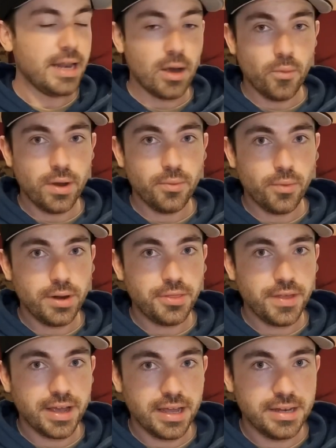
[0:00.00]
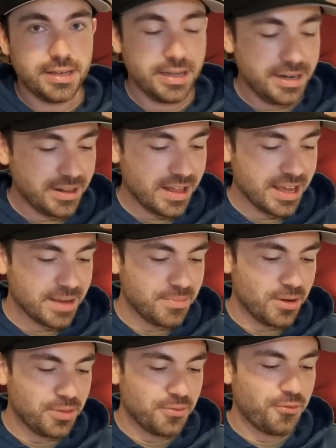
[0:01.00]
one thing I didn't like
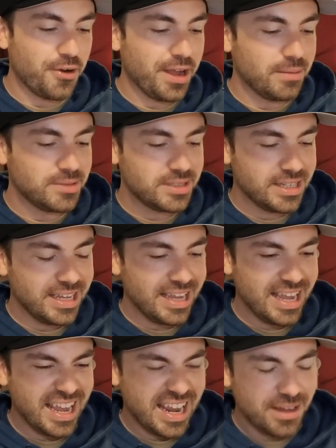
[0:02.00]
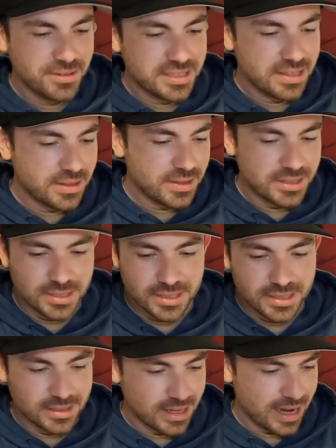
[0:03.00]
about the frames, and I would say that this is
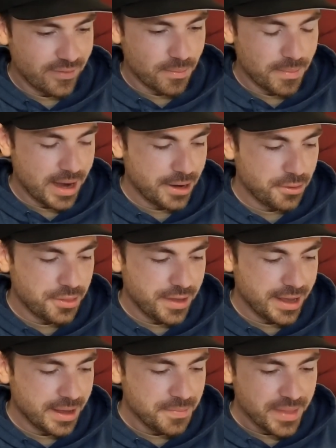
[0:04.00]
kind of a minor thing,